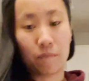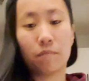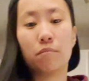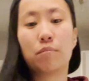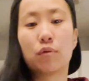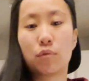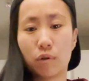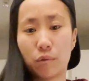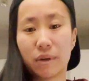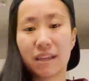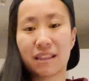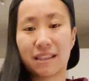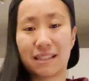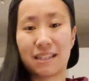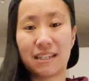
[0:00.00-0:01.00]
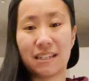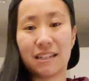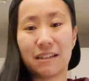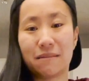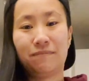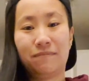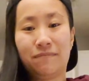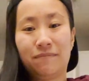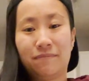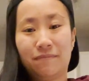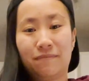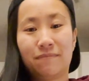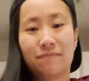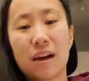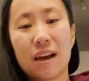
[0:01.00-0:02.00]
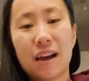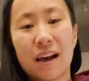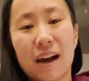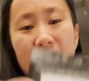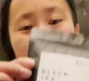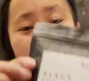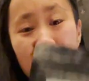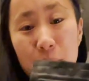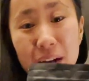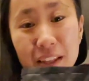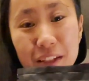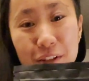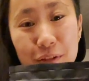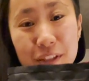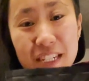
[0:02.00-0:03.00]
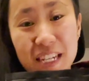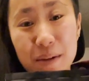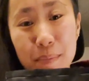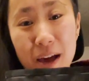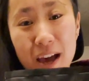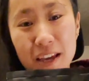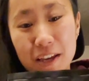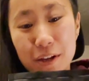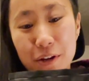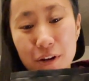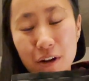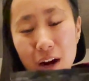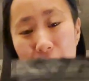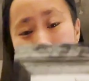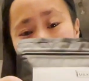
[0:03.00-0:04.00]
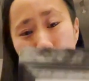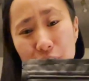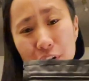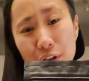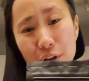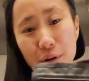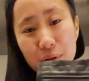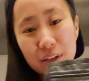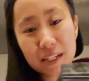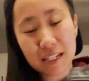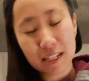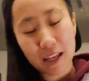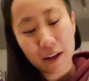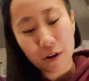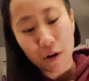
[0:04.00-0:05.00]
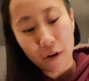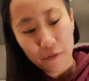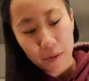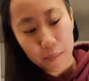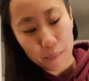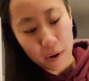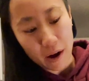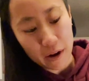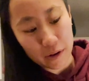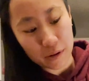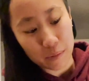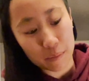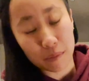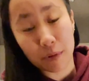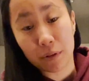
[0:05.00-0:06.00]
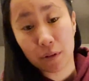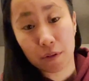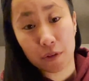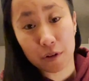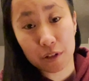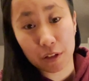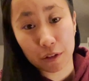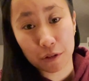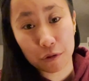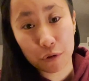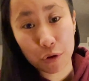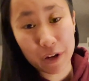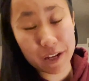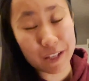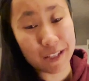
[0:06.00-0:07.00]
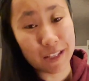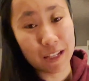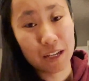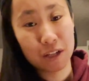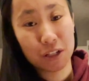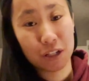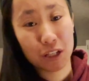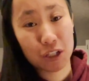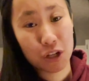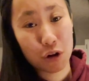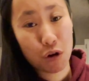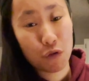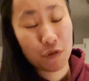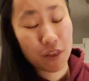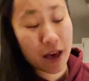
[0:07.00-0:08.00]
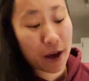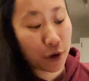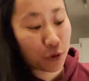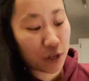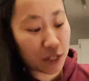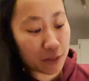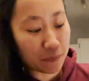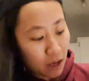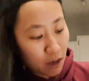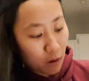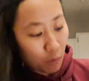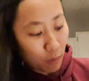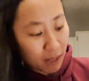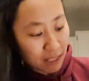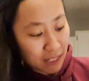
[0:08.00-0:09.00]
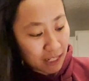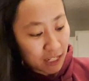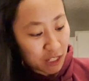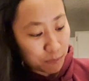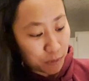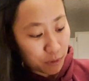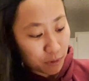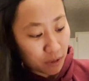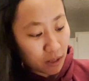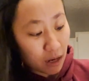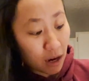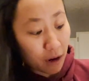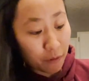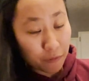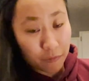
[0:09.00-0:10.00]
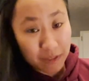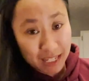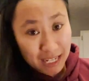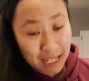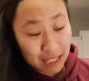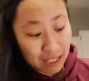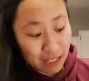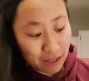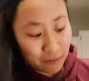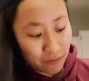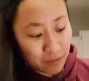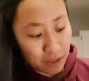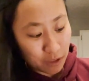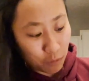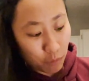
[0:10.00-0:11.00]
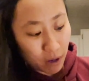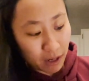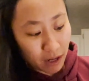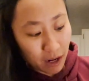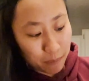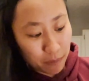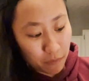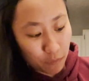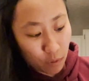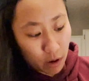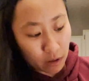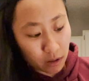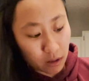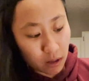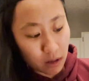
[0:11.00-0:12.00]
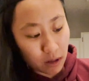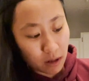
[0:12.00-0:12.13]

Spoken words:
brewing the tea. I have my little tea bag here, and you're gonna notice that on the bottom, there's a little grid. So let's go over that grid. 1 teaspoon of tea leaves to 1 cup of water,